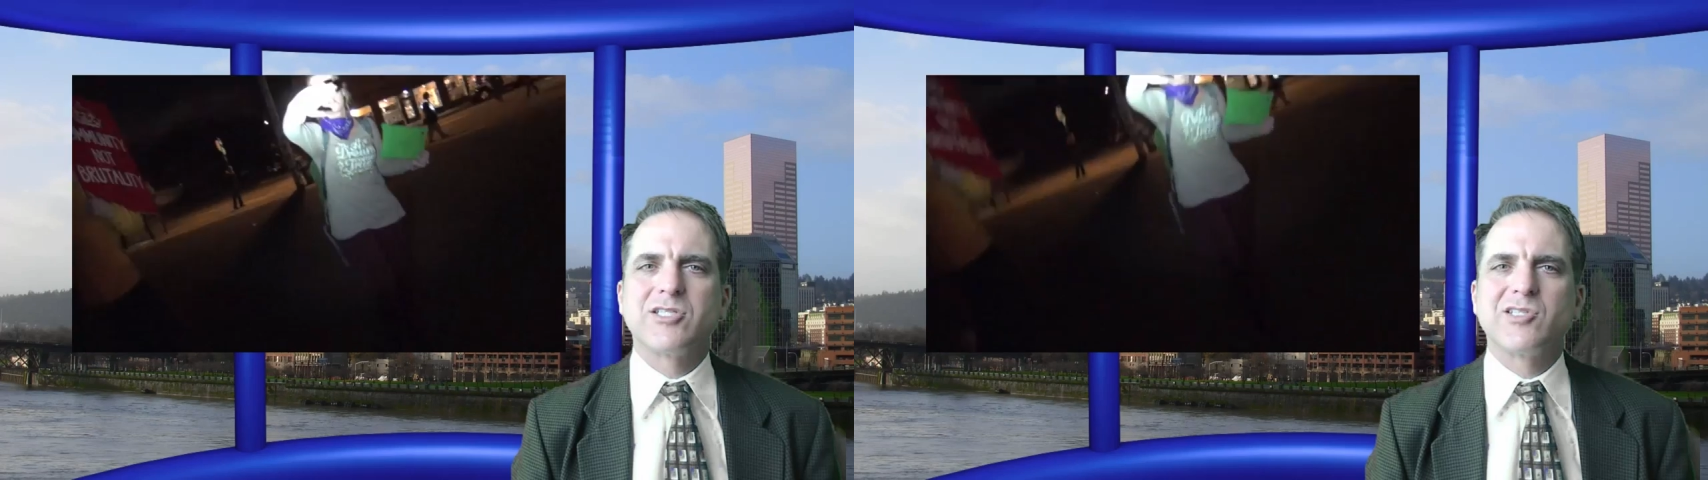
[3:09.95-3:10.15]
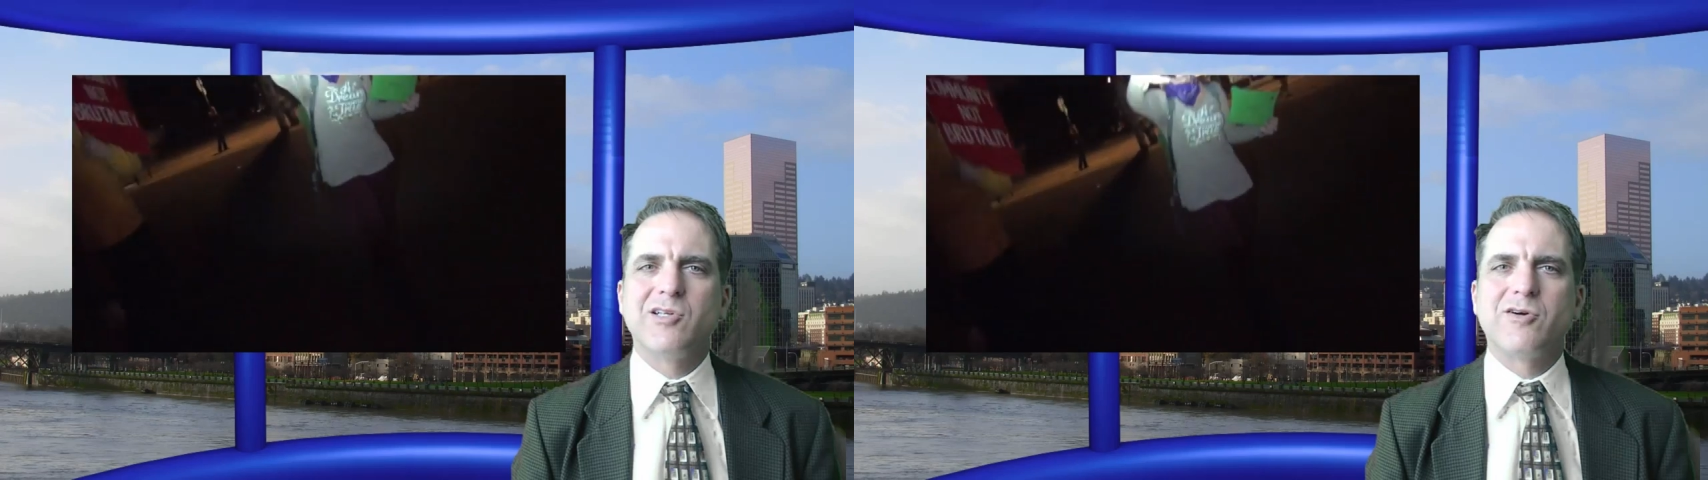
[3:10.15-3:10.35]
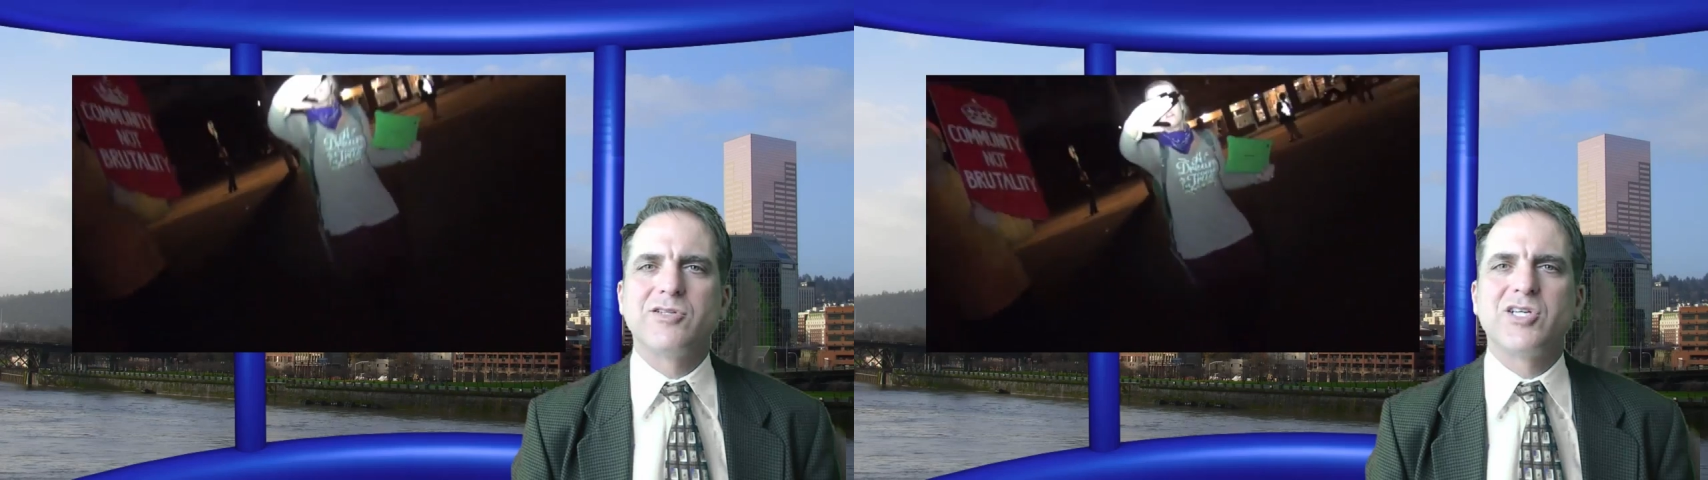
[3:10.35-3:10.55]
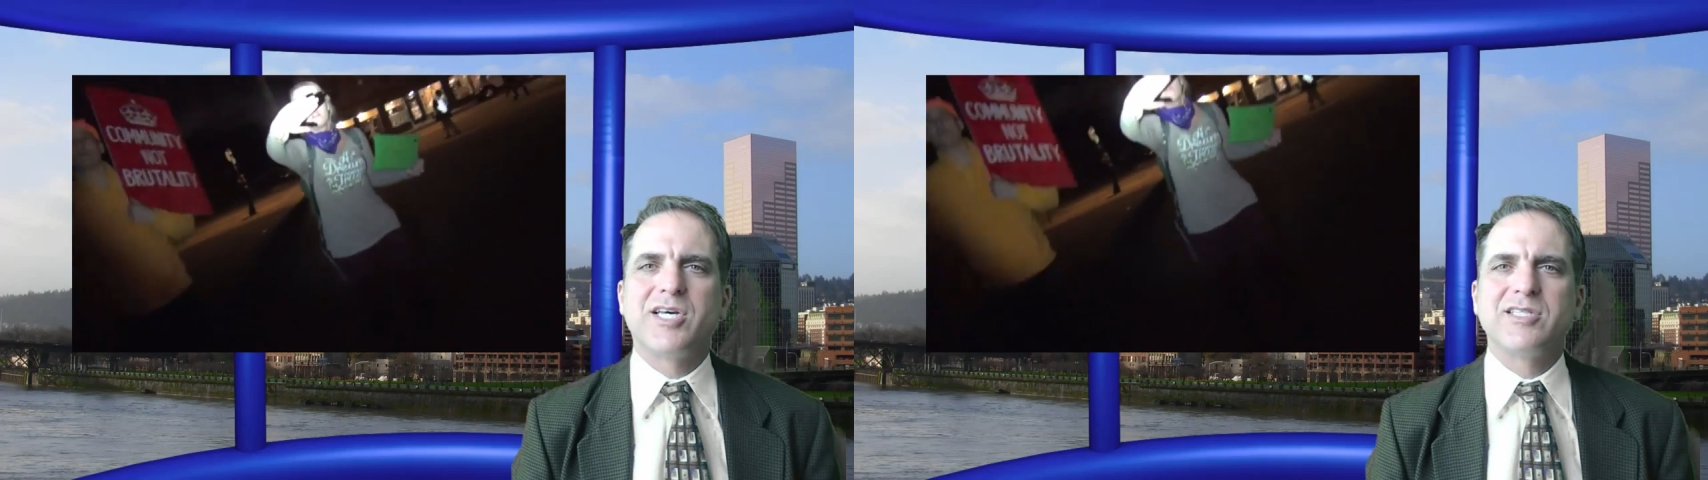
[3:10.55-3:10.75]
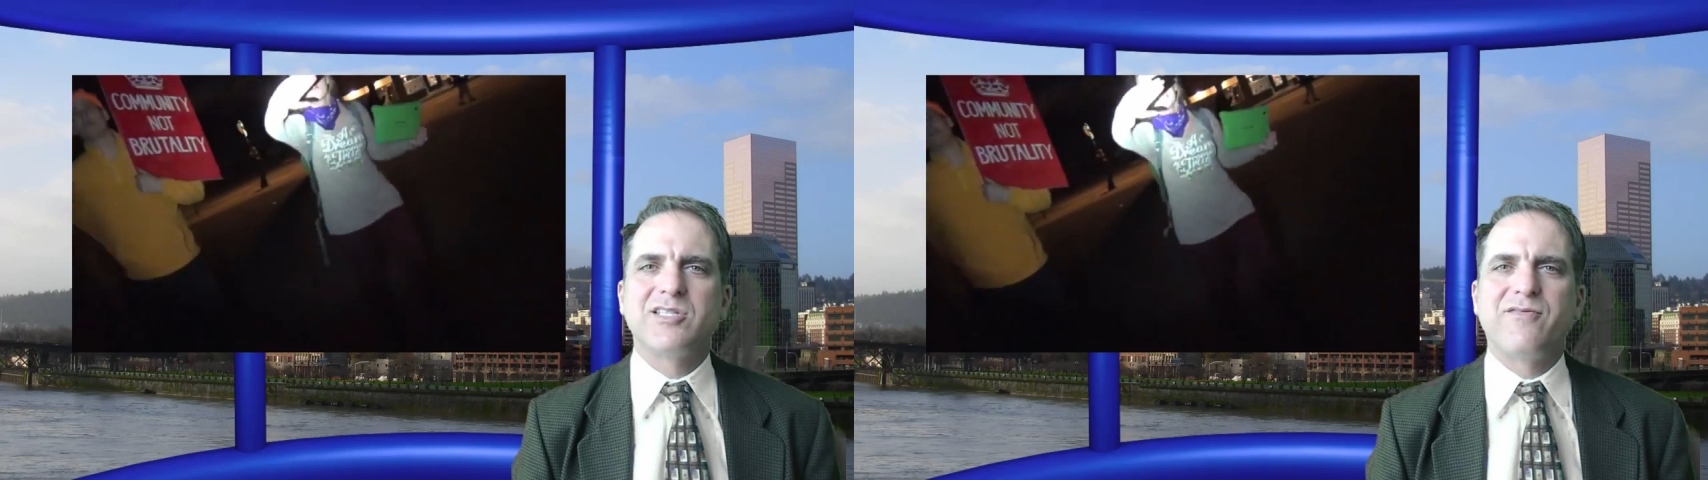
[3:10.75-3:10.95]
slurs
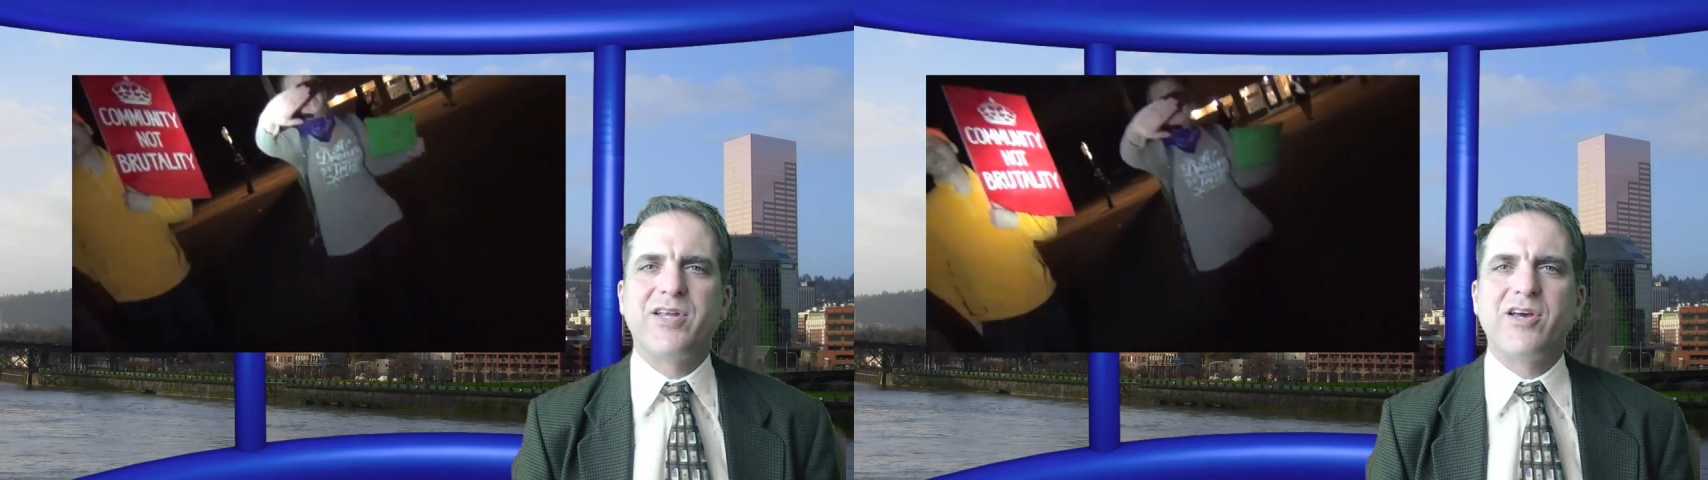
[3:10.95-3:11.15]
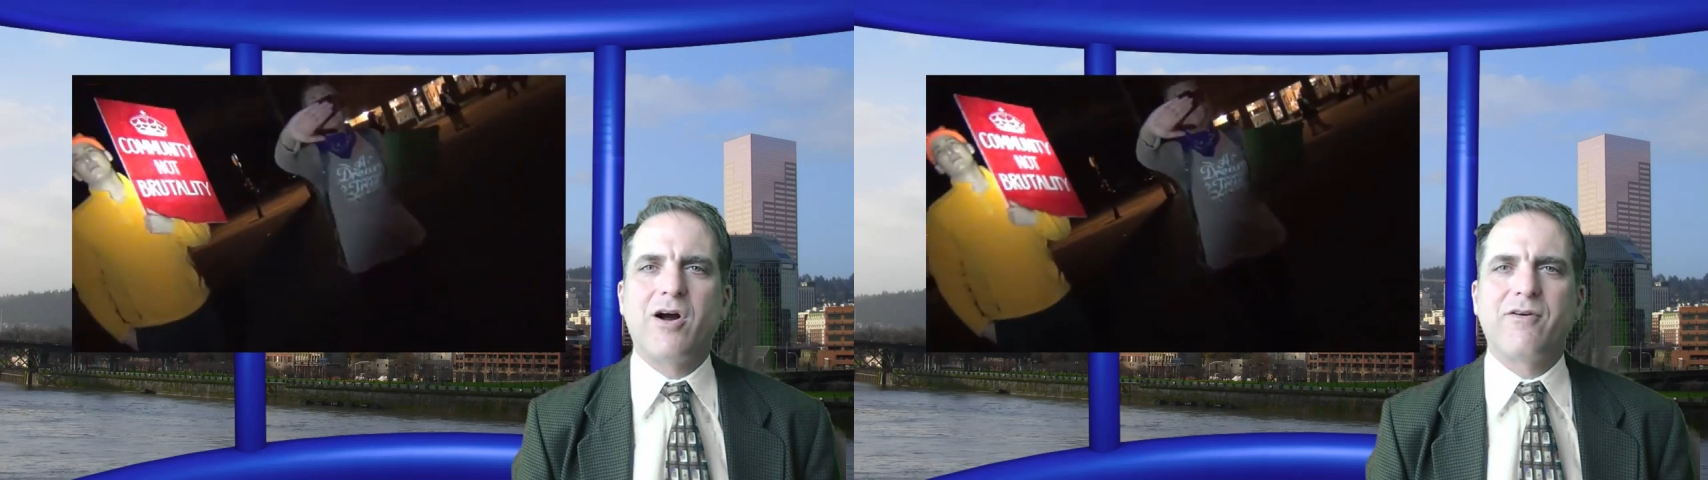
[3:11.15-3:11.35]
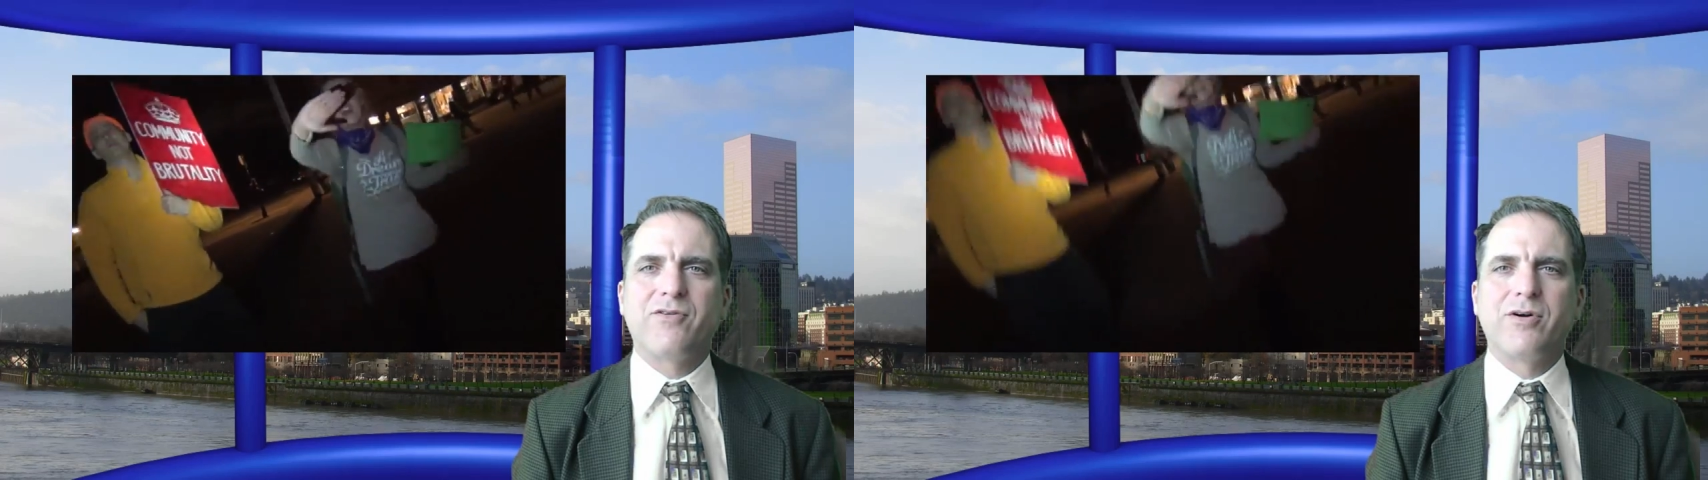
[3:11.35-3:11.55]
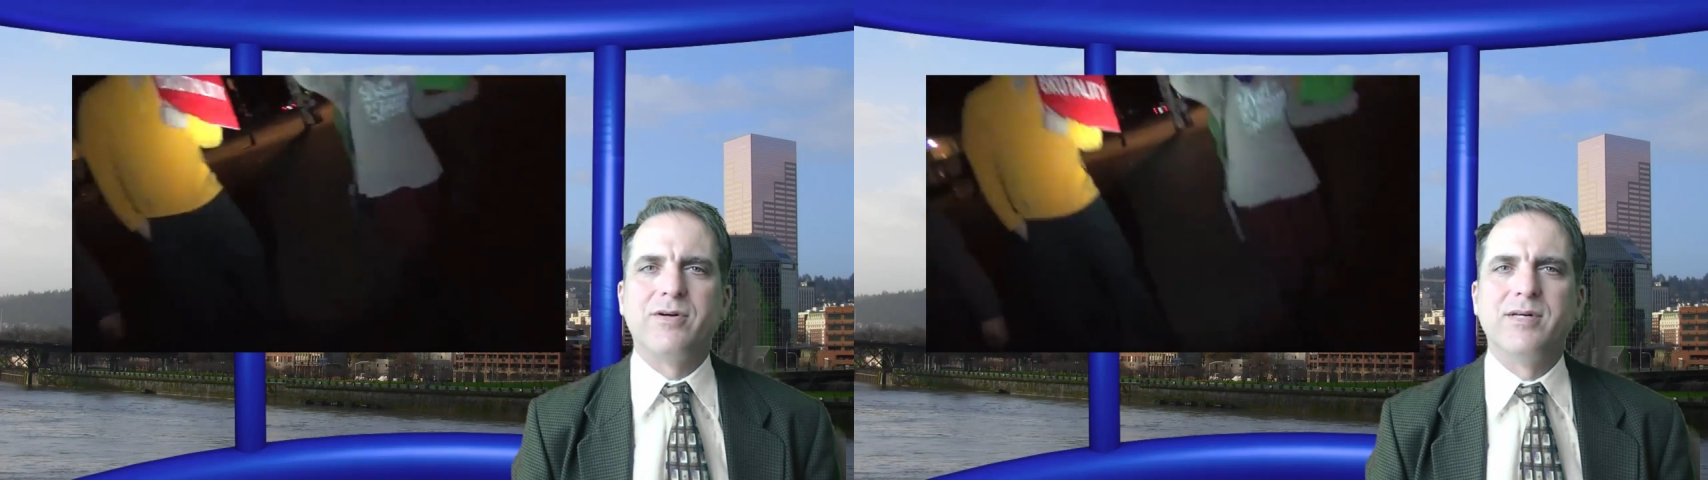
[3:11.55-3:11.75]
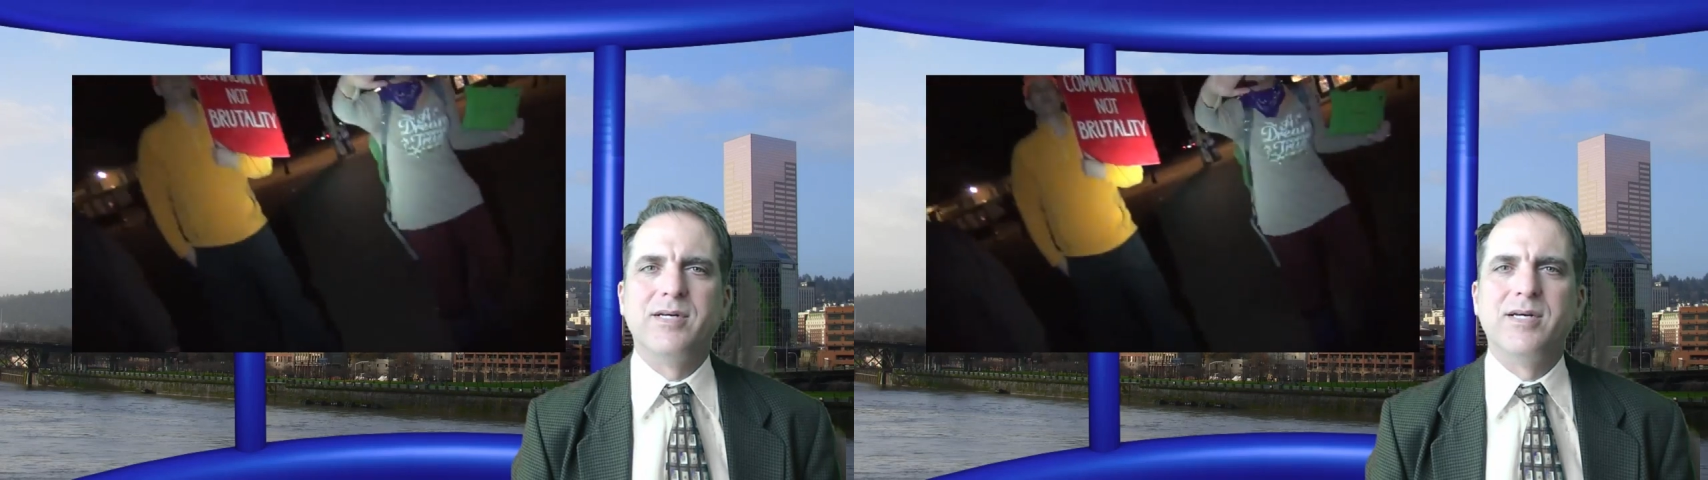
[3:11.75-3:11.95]
against the videographer.